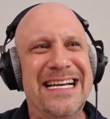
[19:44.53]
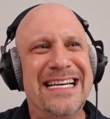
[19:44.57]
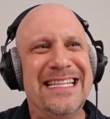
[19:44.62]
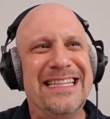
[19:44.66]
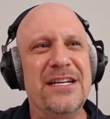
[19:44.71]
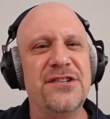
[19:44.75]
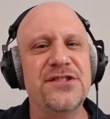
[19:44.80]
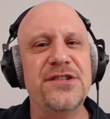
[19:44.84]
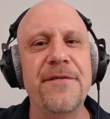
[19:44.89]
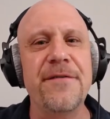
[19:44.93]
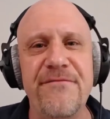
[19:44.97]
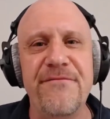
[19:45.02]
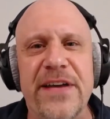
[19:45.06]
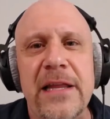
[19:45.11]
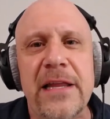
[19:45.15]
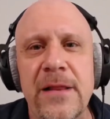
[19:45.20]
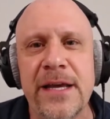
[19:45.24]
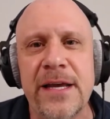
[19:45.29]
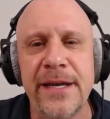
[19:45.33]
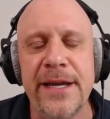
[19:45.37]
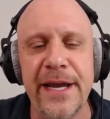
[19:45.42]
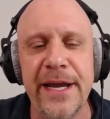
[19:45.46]
there's a
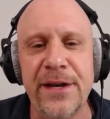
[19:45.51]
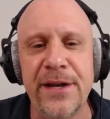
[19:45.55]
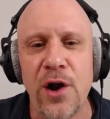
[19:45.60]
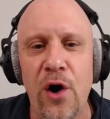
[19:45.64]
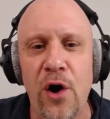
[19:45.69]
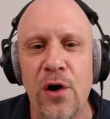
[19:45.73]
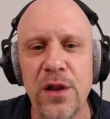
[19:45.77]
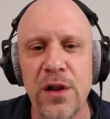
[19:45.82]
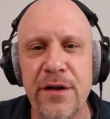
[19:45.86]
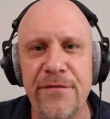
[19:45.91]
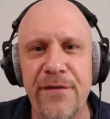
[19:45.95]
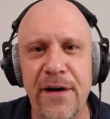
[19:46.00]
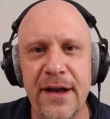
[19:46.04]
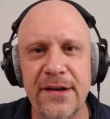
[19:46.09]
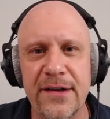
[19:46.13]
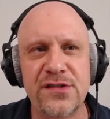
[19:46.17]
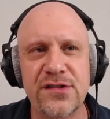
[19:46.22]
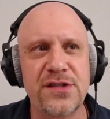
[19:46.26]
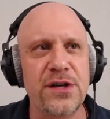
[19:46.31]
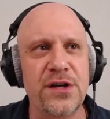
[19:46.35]
villain in all of us.